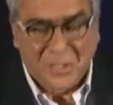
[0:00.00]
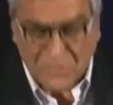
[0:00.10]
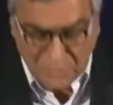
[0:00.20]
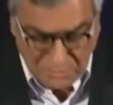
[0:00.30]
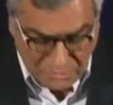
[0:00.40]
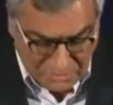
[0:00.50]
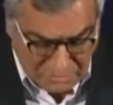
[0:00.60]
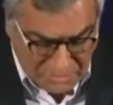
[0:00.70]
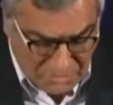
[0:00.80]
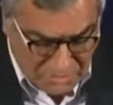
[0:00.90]
acute
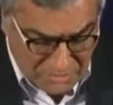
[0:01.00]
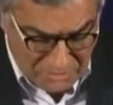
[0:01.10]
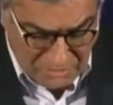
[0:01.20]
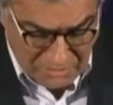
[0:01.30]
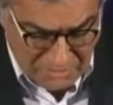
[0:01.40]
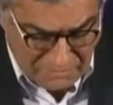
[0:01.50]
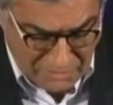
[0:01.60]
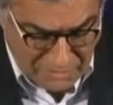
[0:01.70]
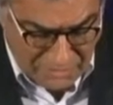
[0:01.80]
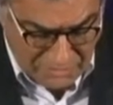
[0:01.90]
myocardial
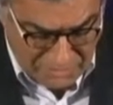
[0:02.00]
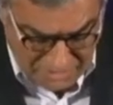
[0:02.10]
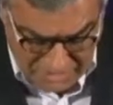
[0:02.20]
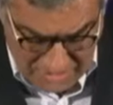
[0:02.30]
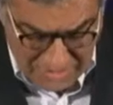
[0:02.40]
infarctions.